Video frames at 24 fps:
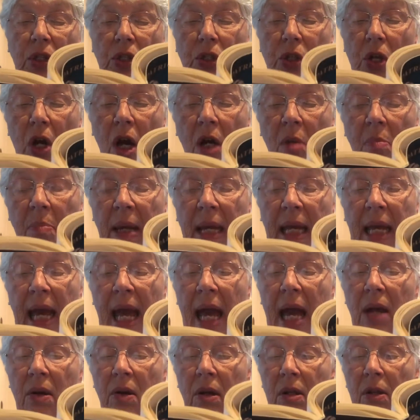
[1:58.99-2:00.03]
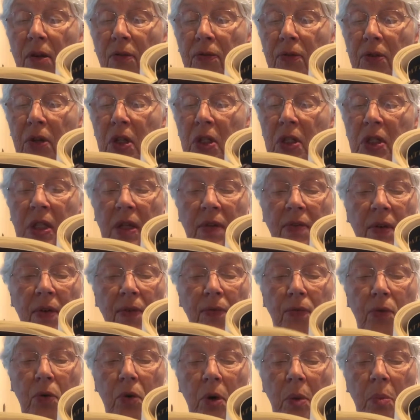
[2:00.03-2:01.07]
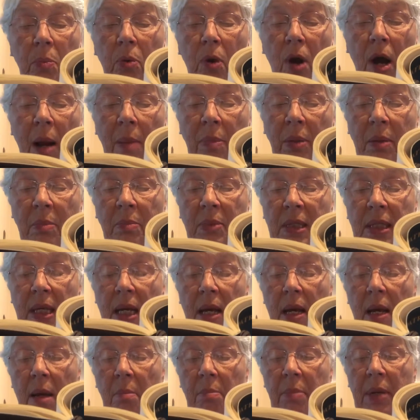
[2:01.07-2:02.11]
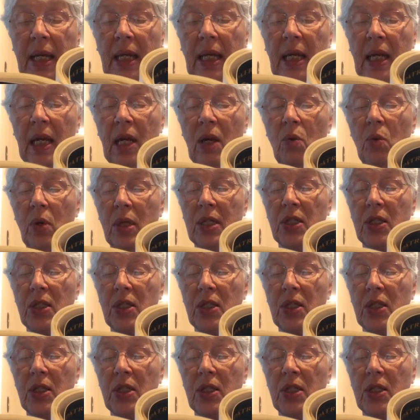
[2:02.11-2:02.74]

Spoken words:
John began on the first of the 4 problems, but he was